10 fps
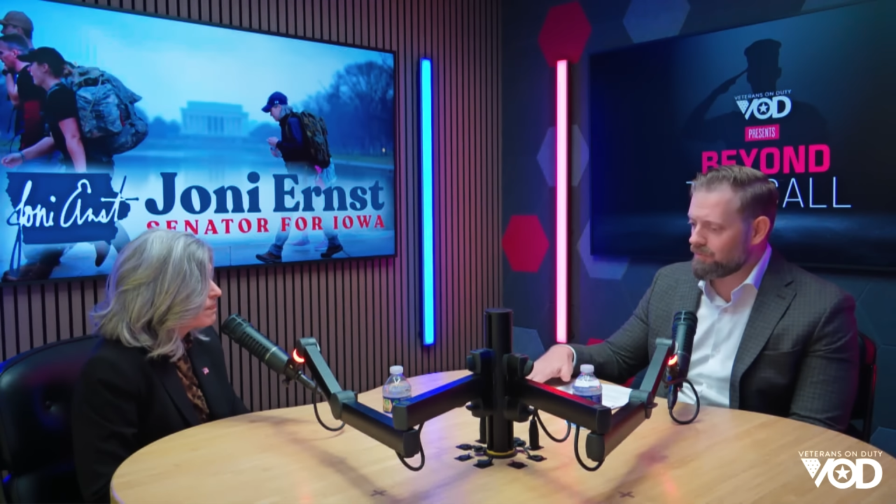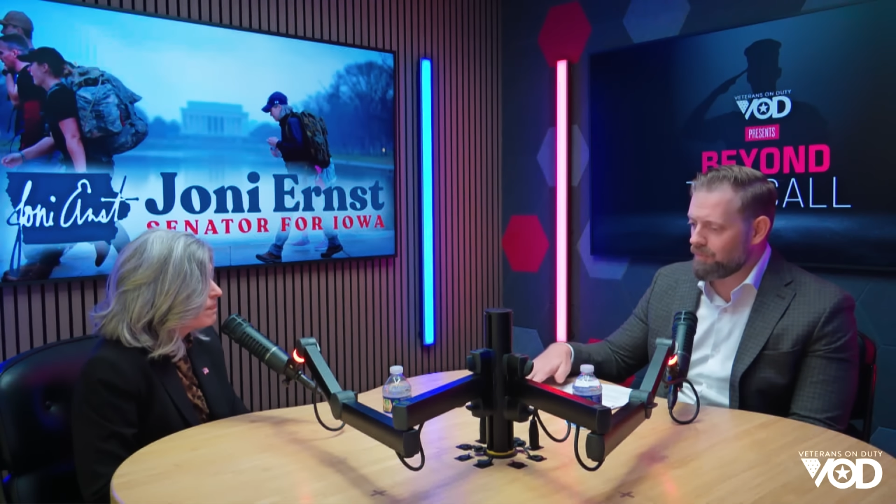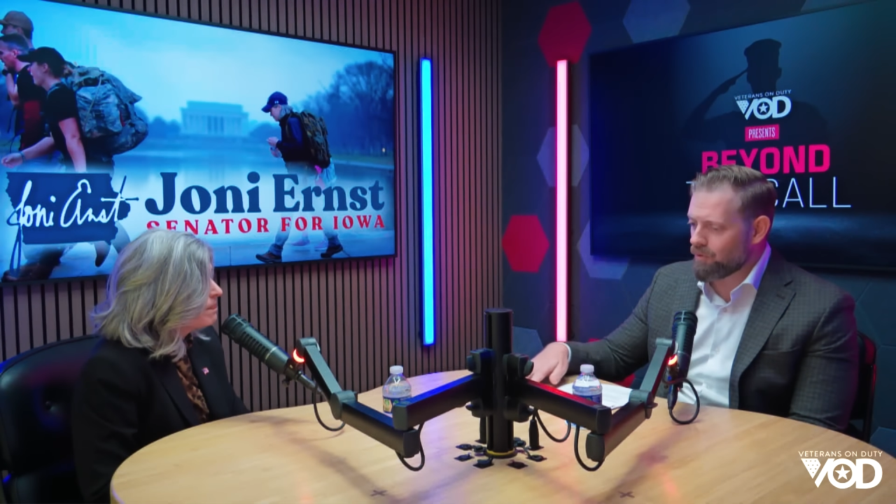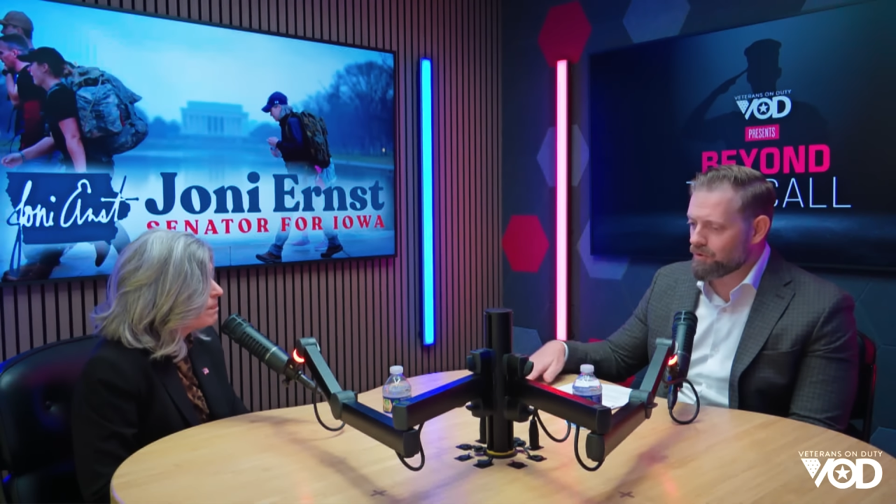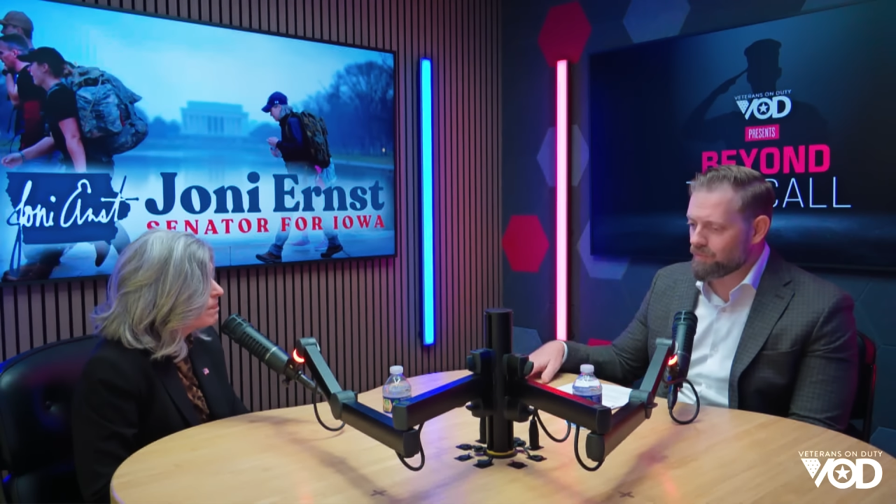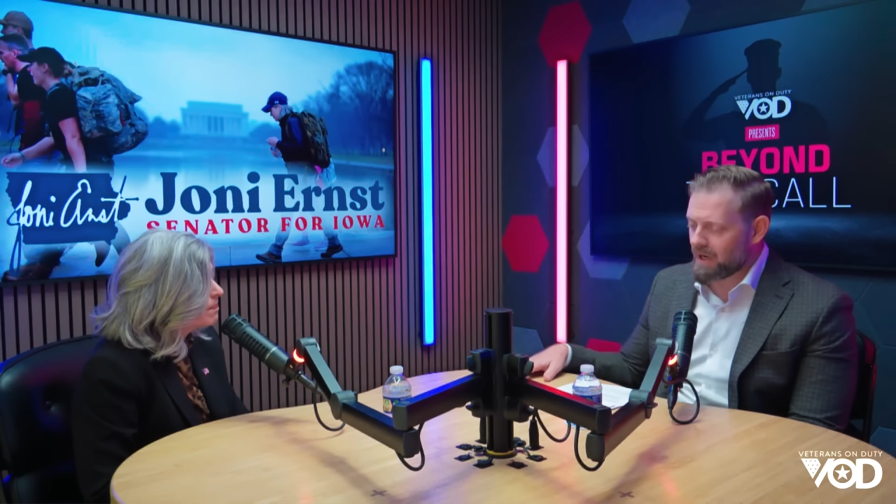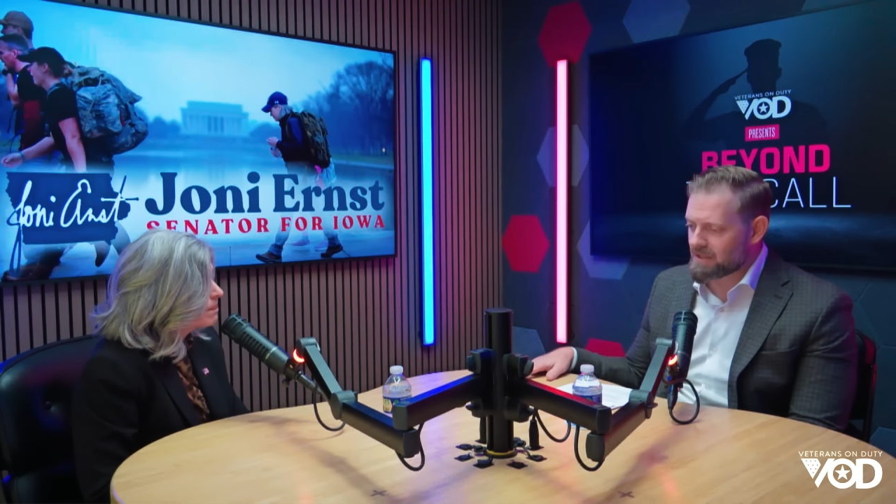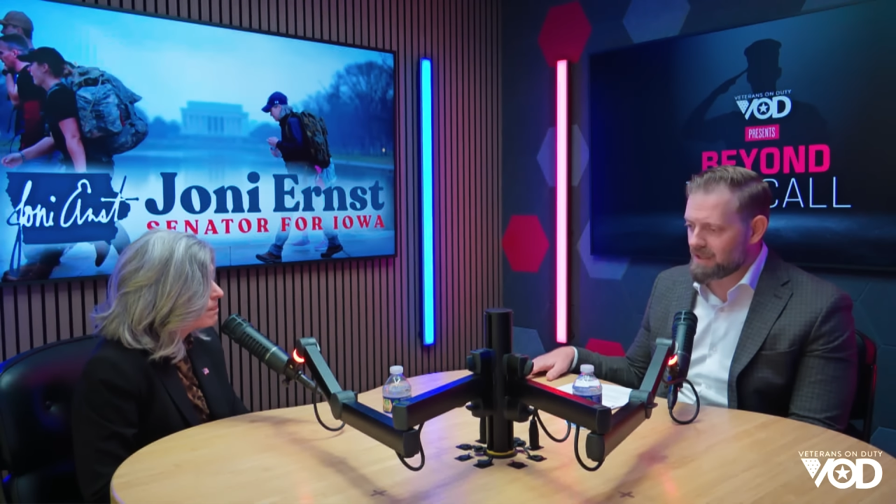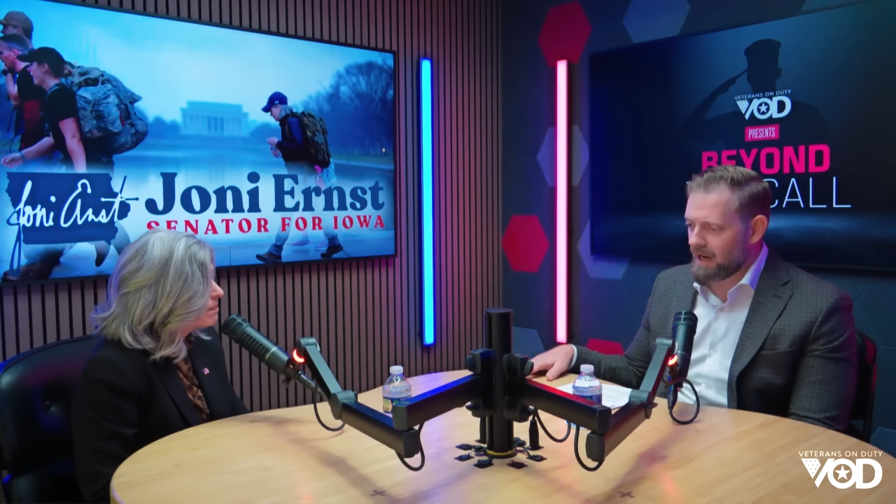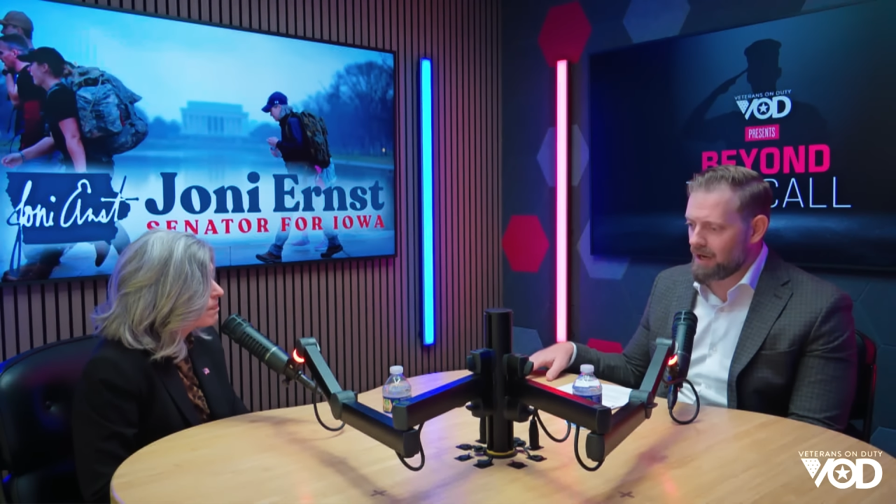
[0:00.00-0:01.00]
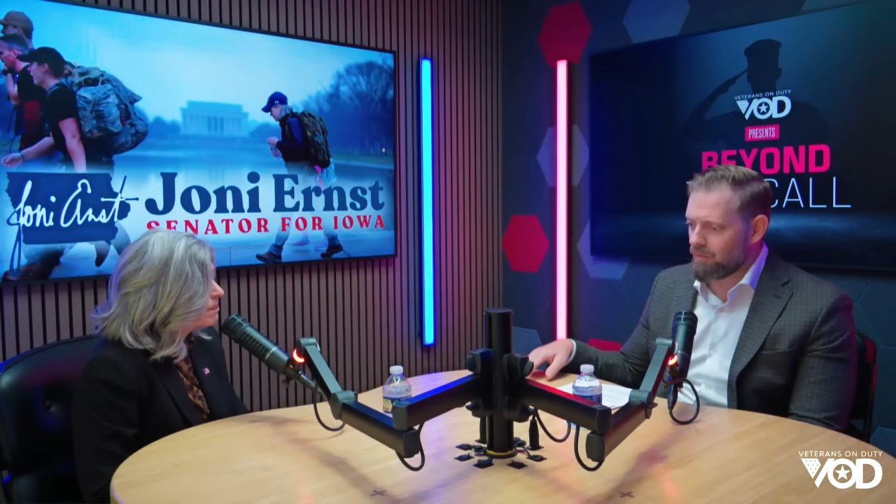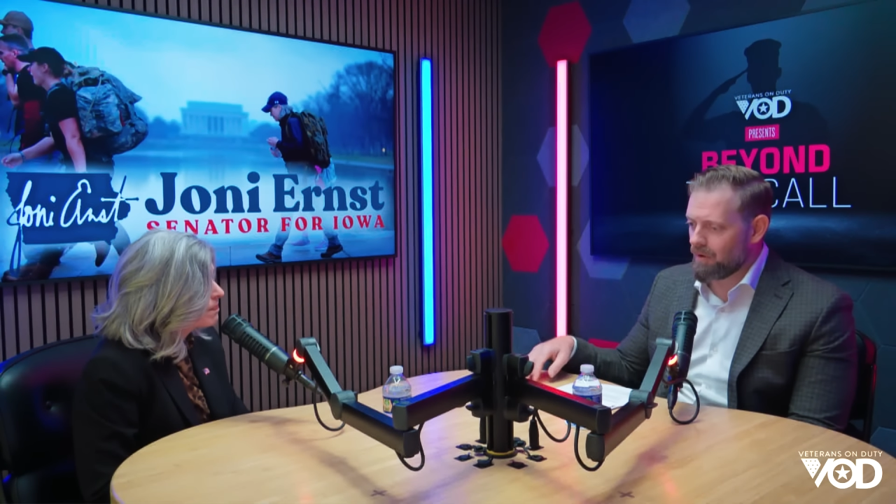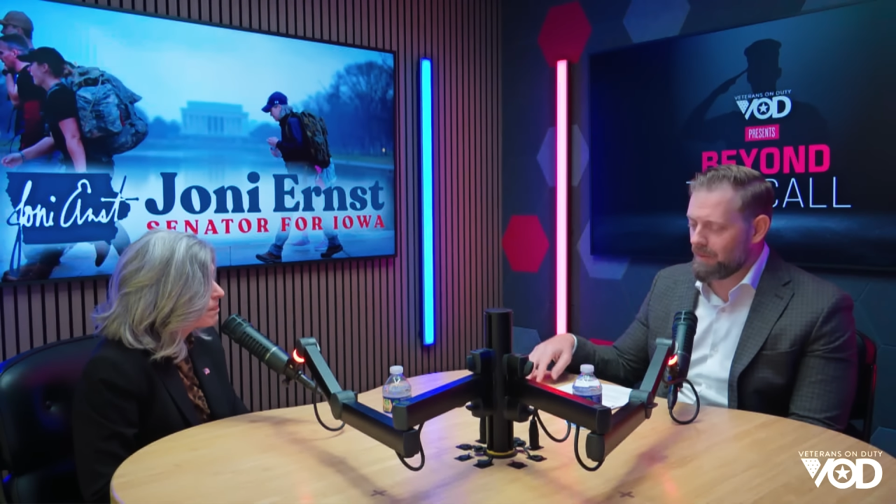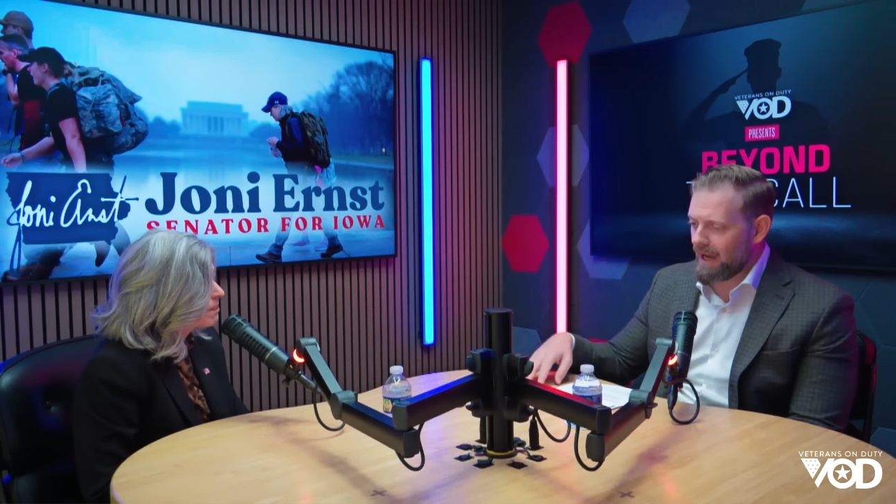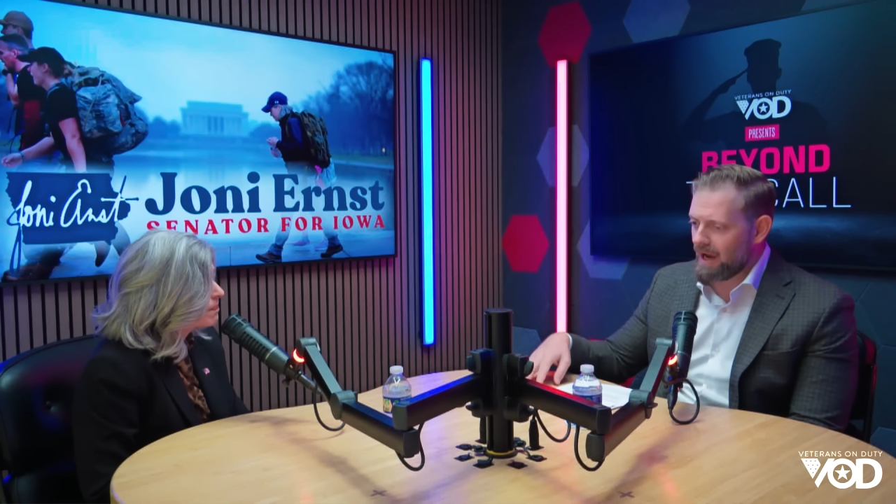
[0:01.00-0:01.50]
born and raised in
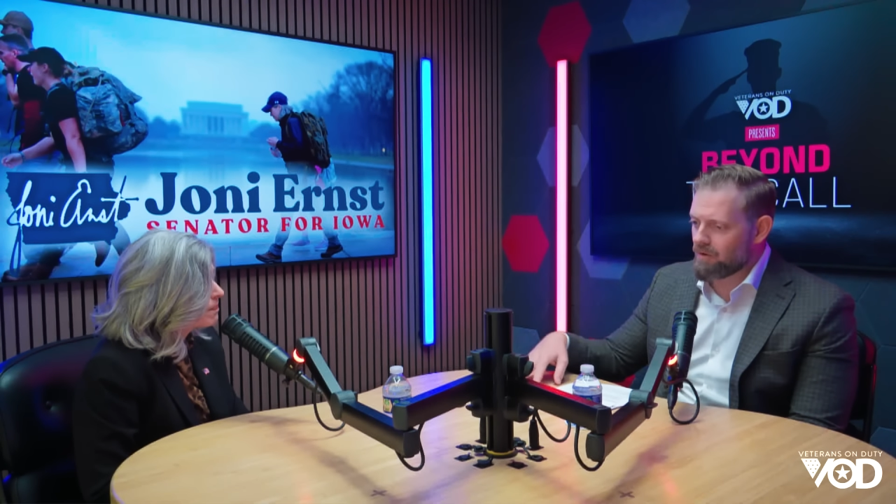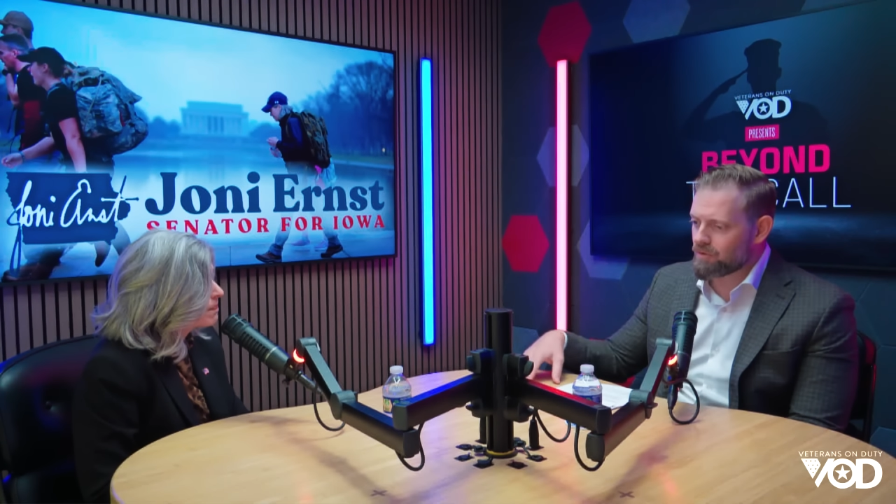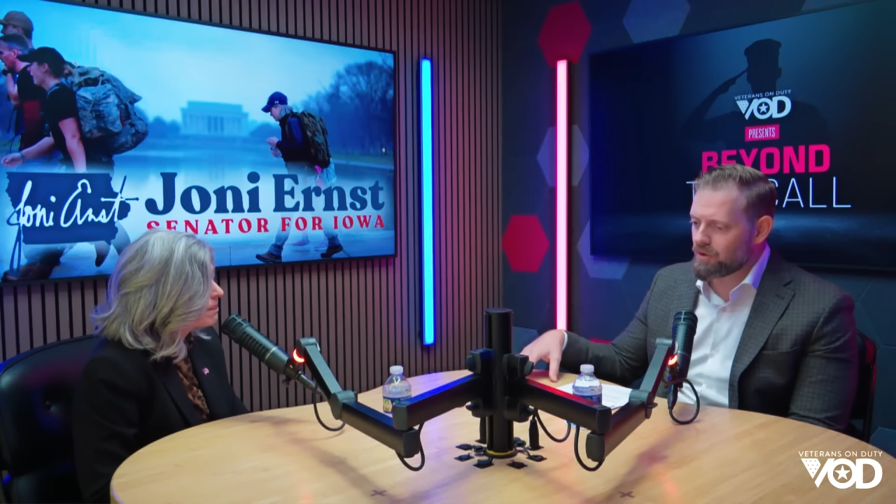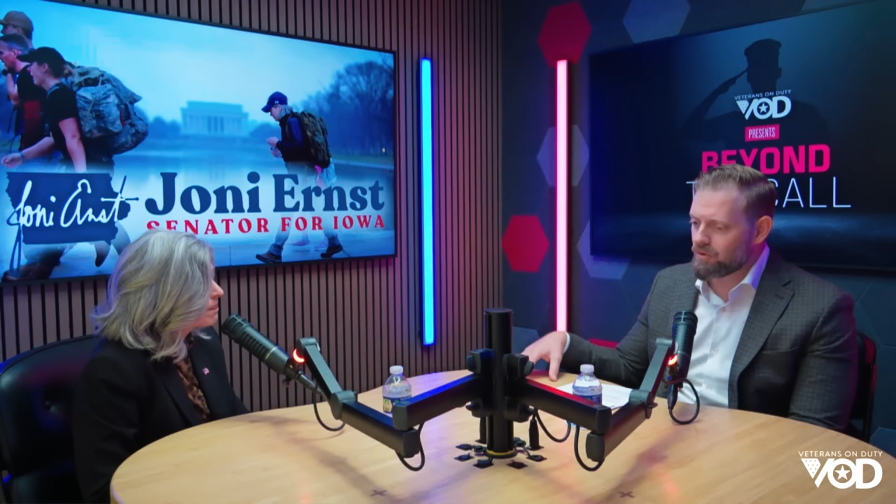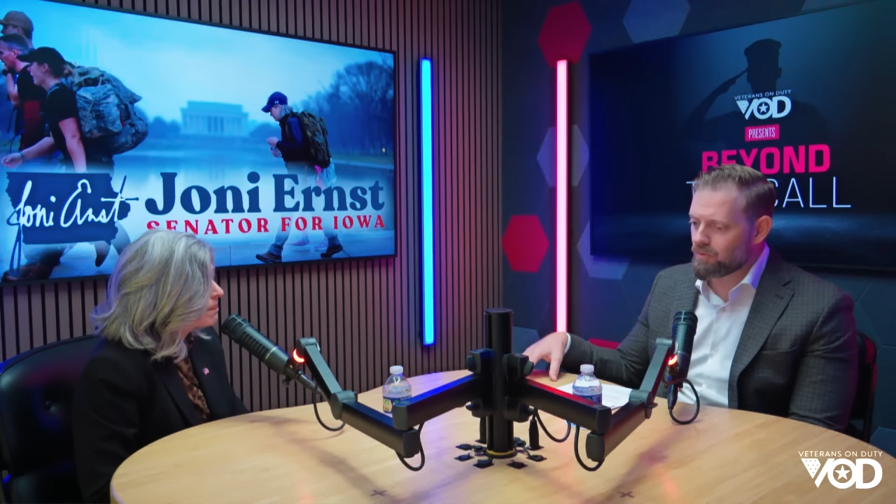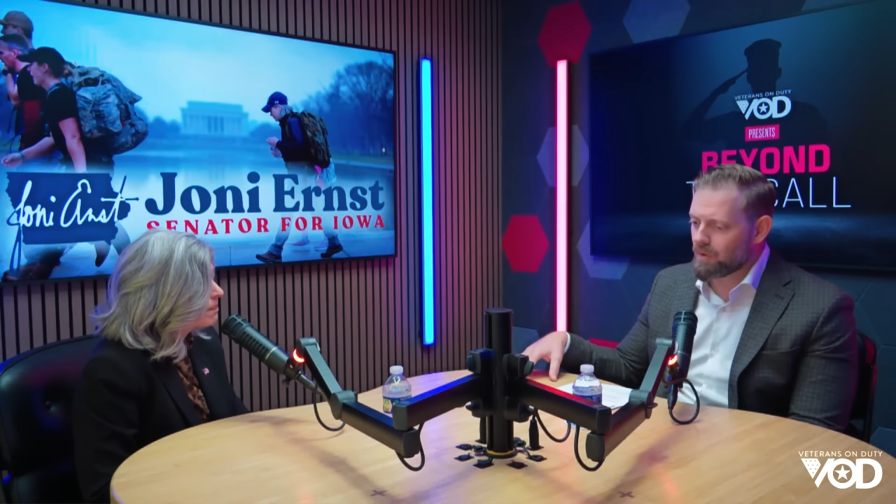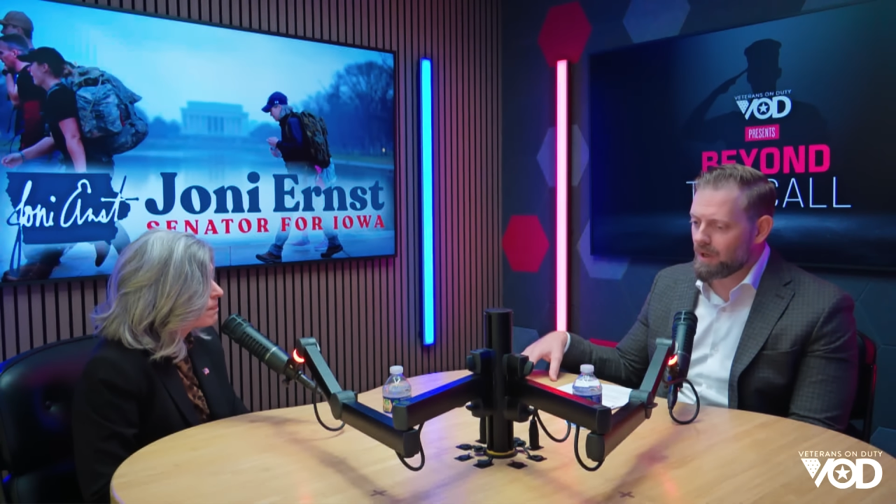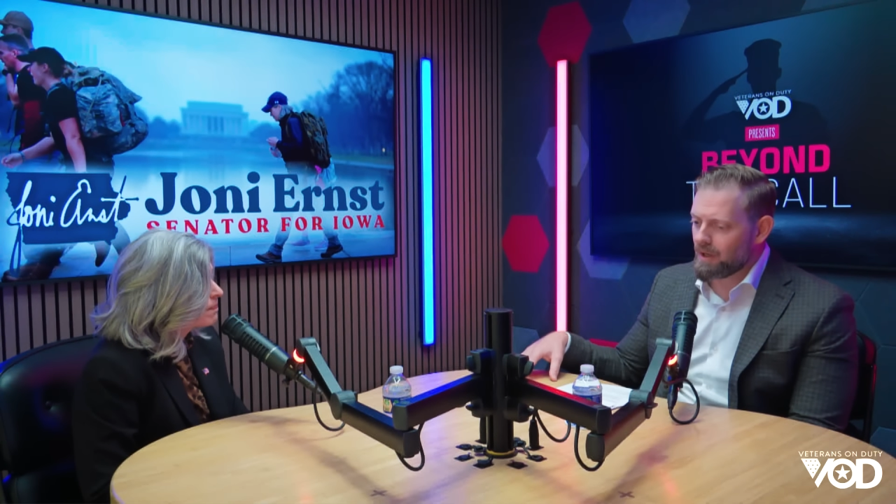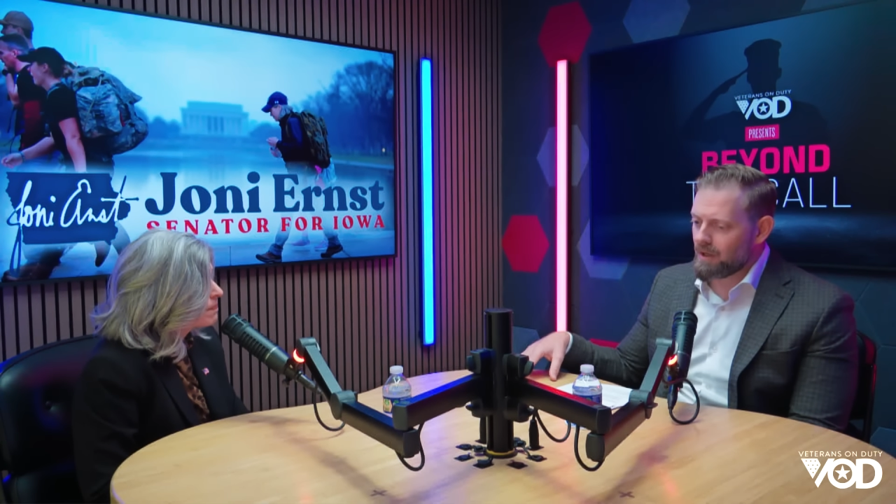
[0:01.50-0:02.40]
Iowa, but how you